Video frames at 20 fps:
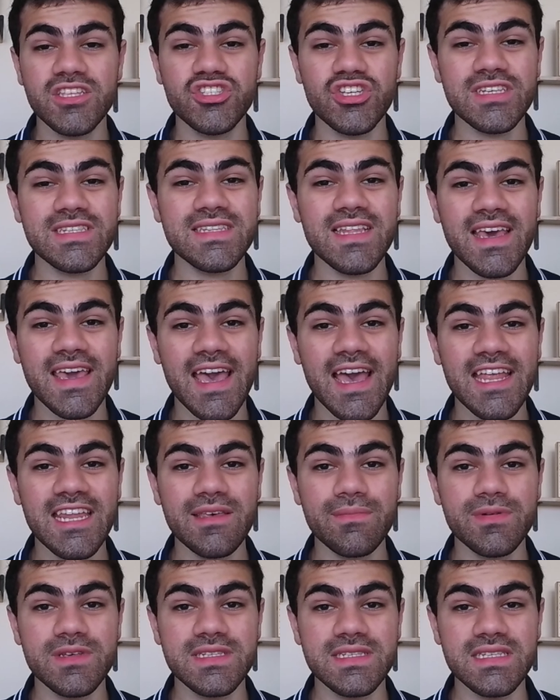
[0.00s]
Just like any
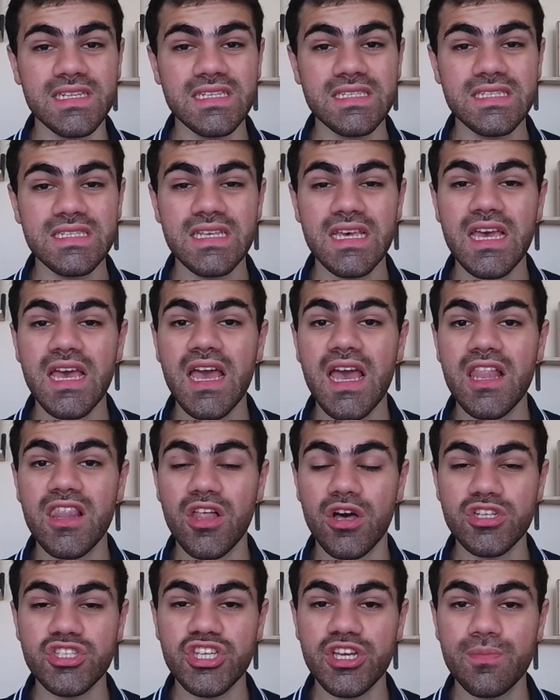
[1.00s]
business,
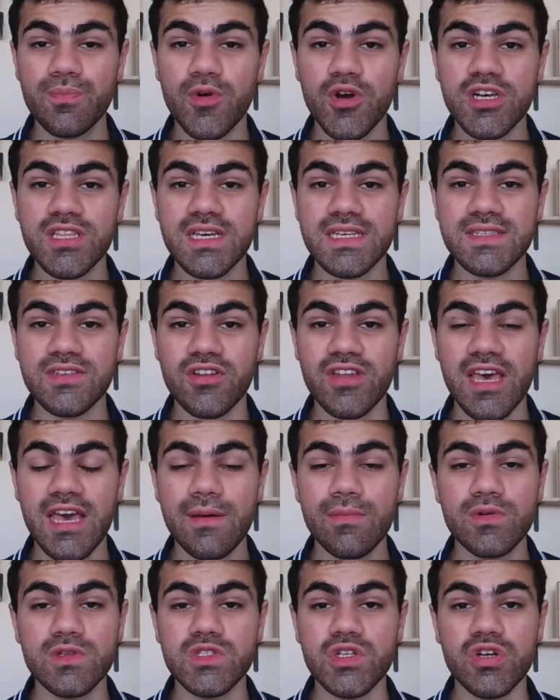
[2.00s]
launching products on
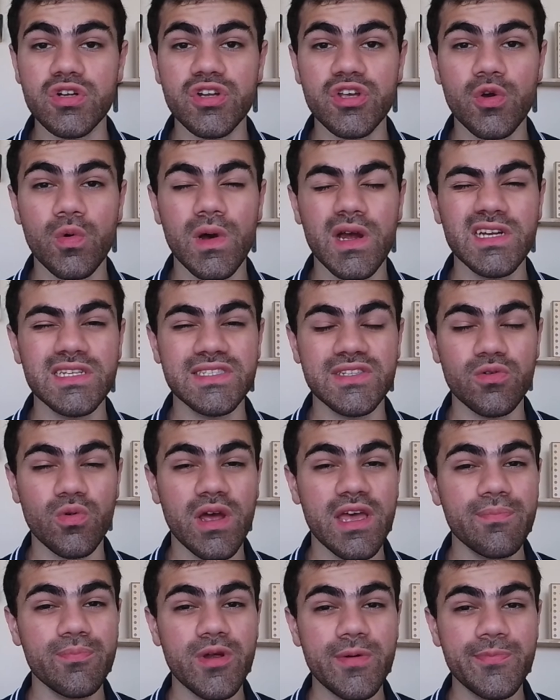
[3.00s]
Amazon requires the
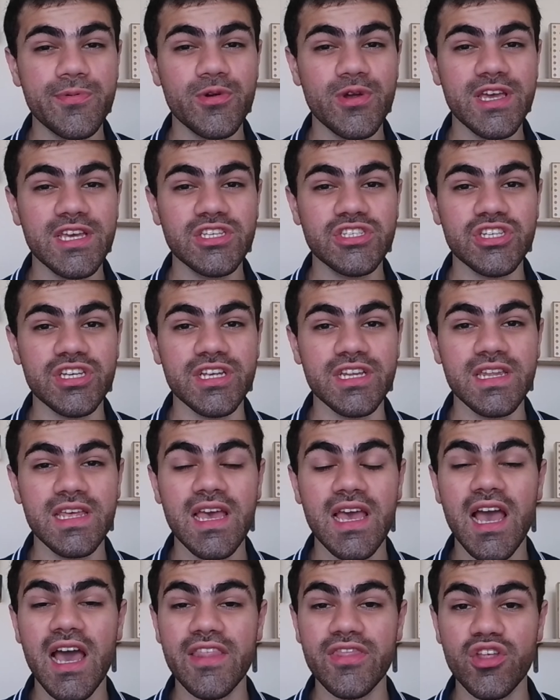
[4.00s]
right preparation
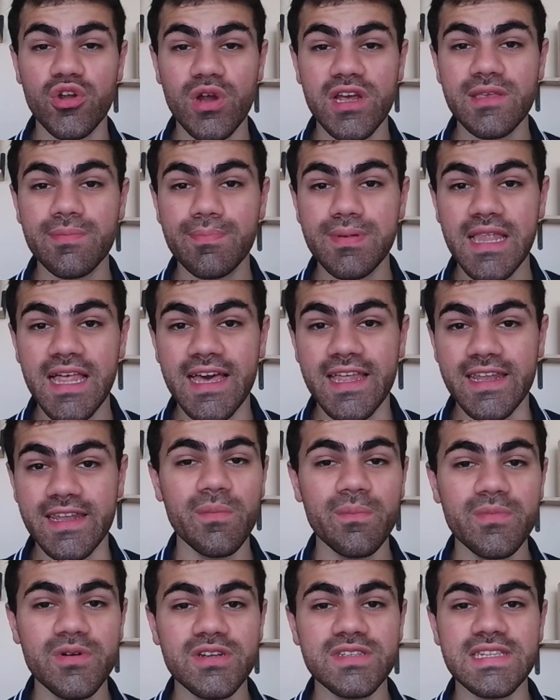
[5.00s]
and the right plan.
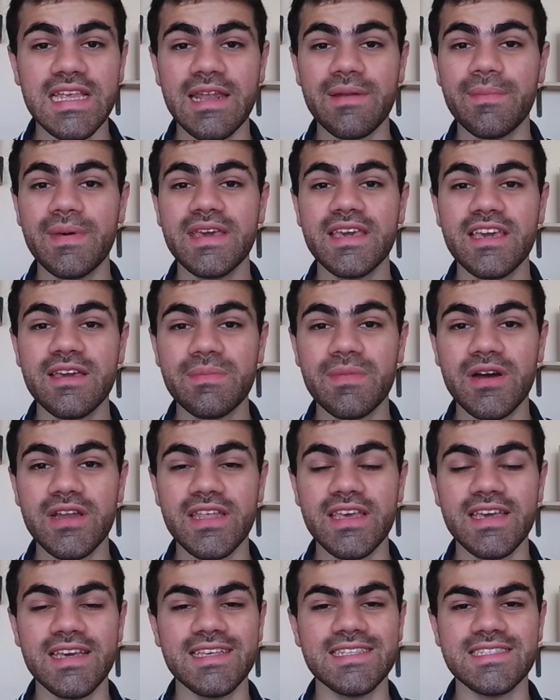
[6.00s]
Numbers and making
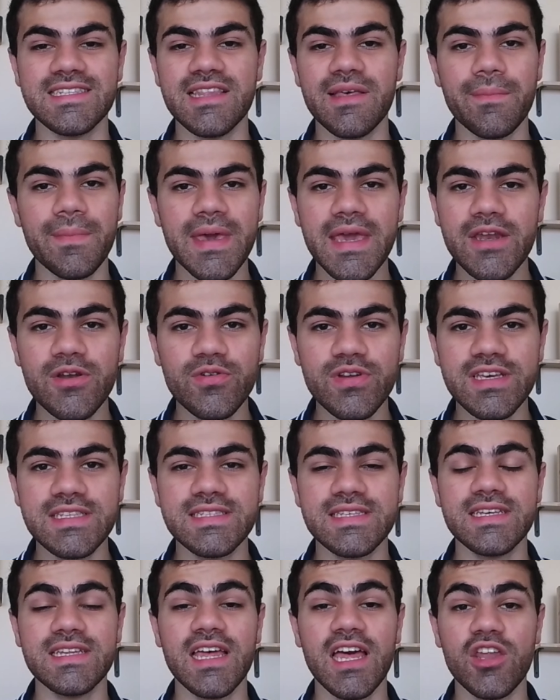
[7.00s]
money is the main
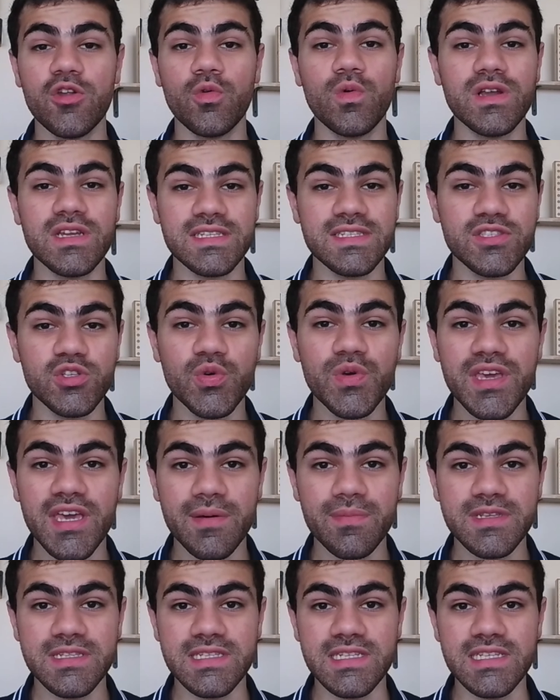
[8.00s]
reason anyone is doing a
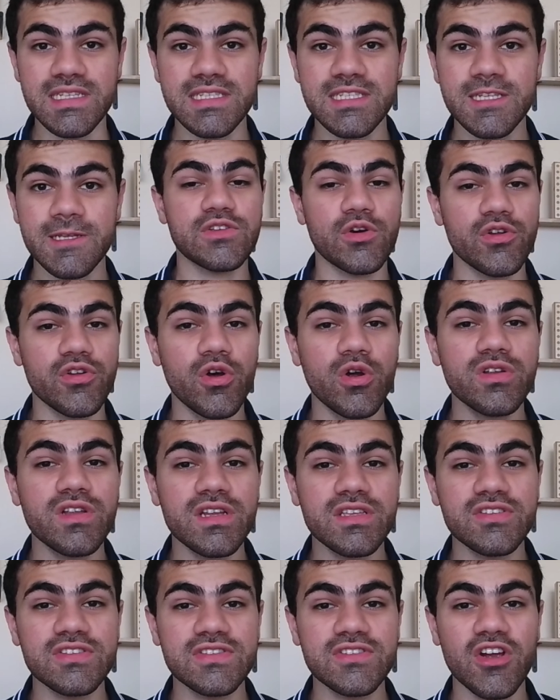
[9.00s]
business. So in order
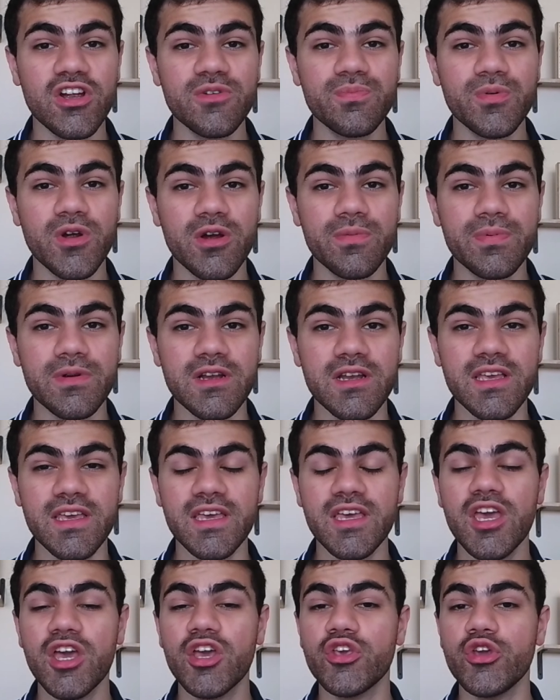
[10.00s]
to start
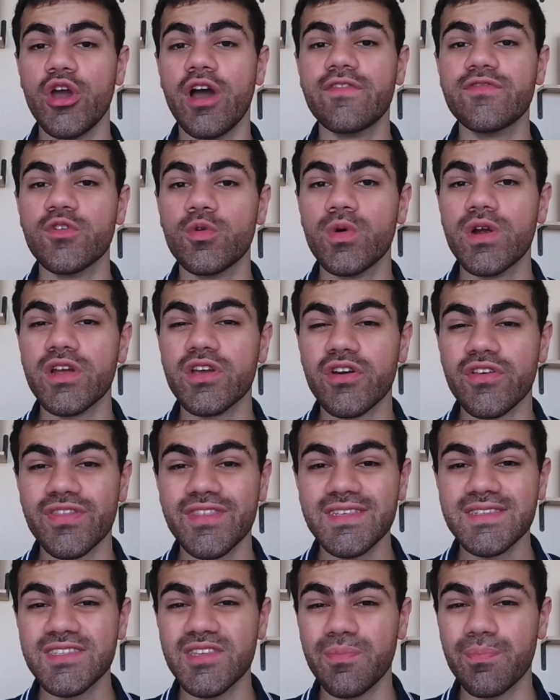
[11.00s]
properly, you have to work on
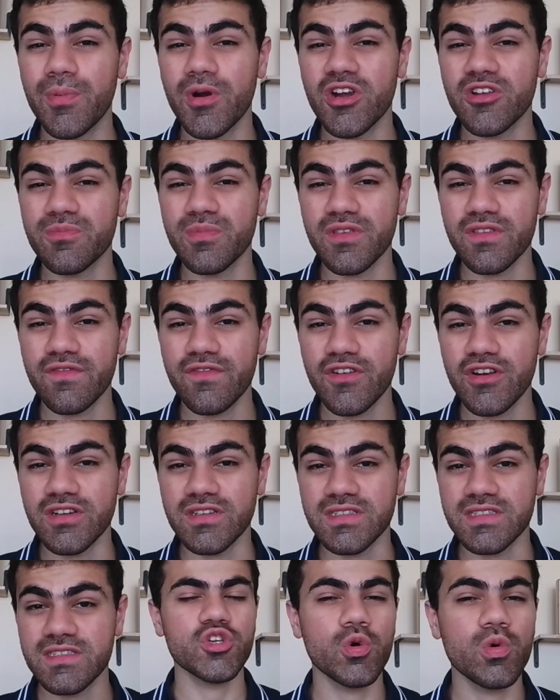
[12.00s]
this department
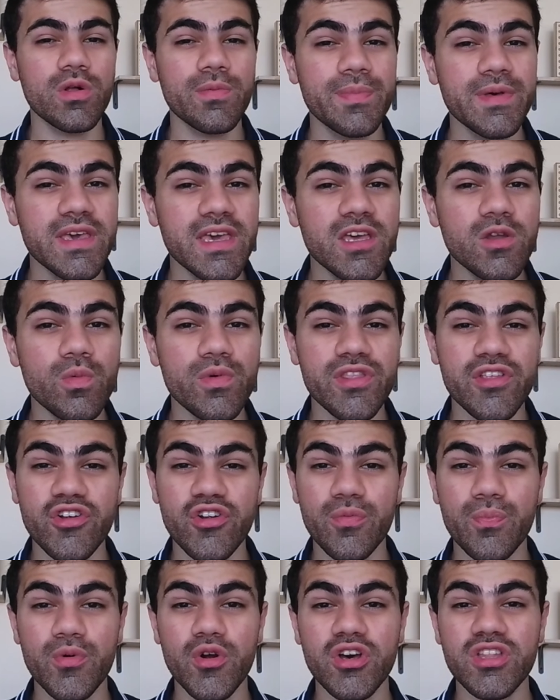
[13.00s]
first. So we'll begin with your
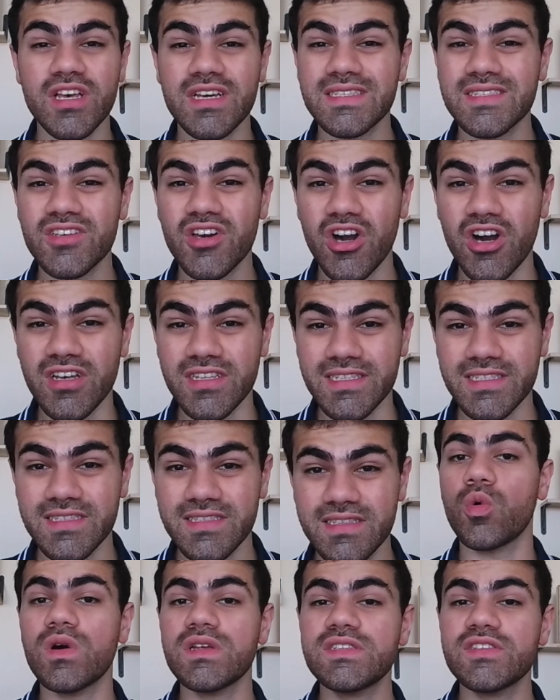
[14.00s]
product's cost.
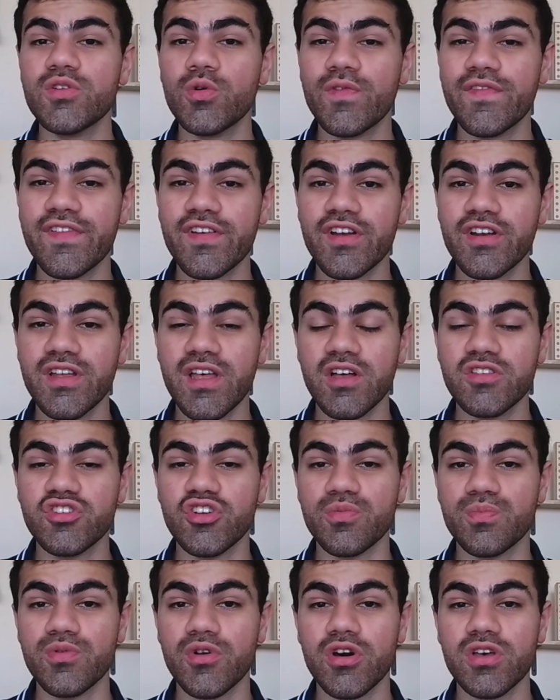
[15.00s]
So once you've figured out your
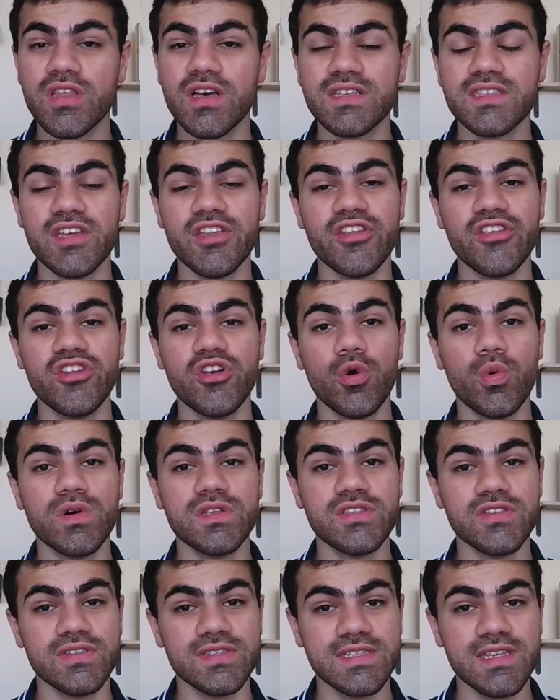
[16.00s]
product and you know what
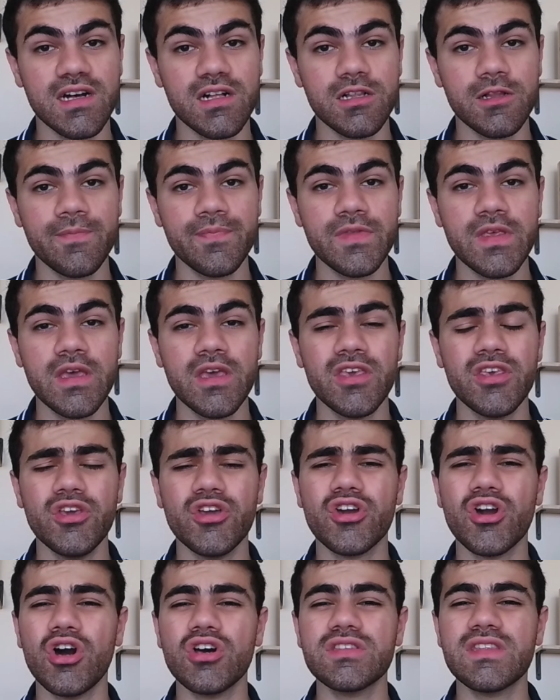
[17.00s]
to sell, you
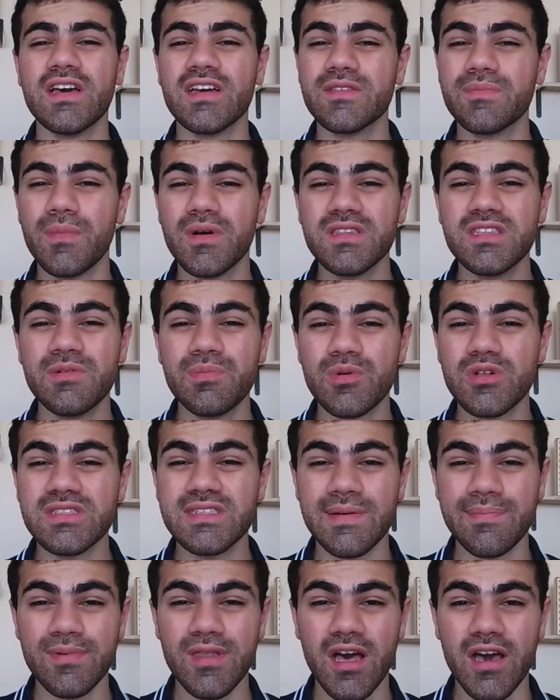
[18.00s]
contact multiple
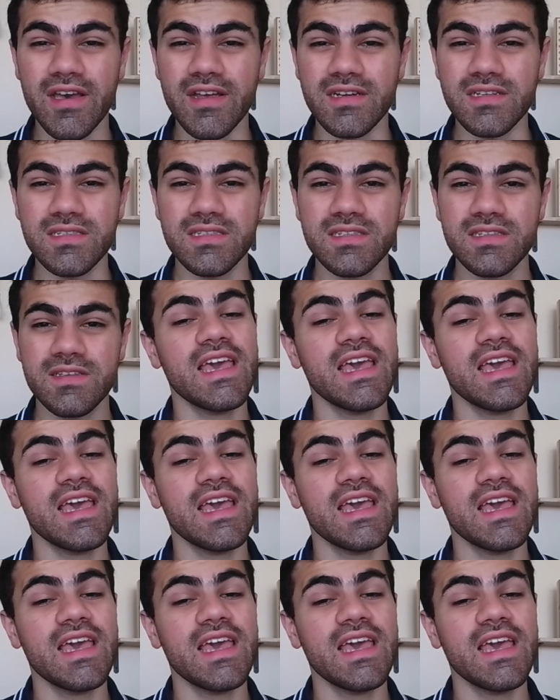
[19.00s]
suppliers.